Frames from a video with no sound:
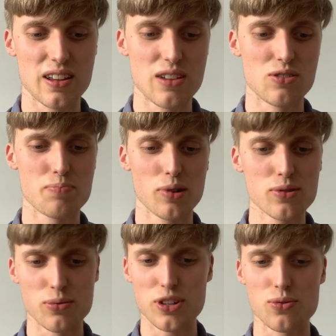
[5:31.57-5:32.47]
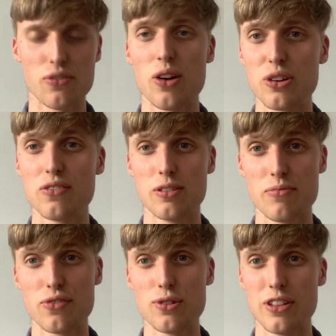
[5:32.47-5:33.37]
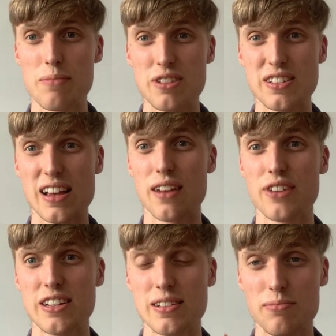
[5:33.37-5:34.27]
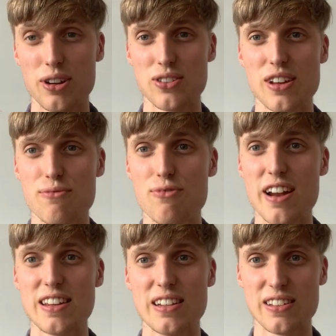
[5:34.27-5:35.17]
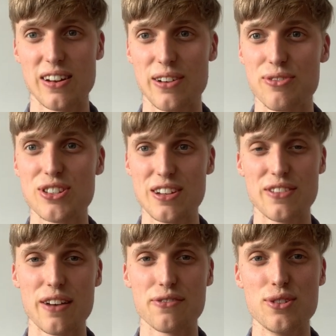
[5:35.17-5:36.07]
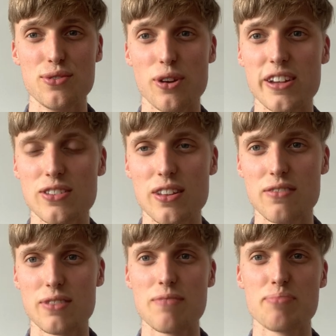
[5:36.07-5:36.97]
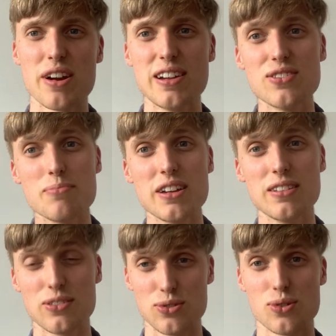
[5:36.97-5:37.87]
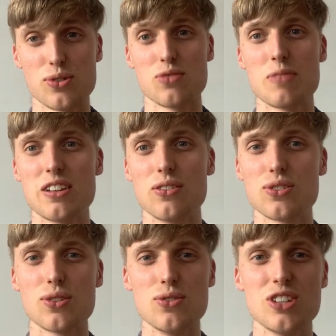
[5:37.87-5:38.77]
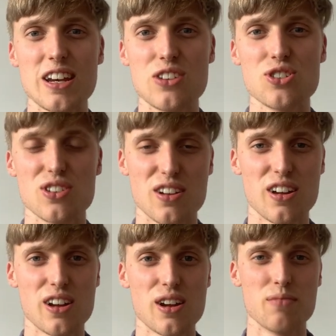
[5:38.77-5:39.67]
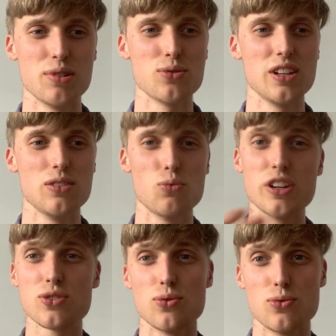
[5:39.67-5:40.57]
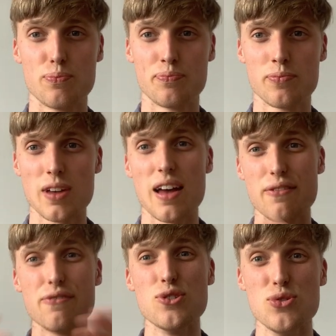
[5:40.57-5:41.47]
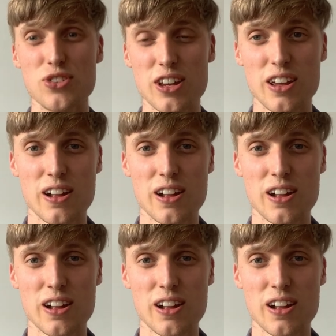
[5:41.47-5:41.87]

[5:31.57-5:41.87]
he would blow the whistle without giving them the food, and they'd be salivating because they're ready to, like, receive that food, right? So their brains are made, those dogs have made an association between the whistle and food.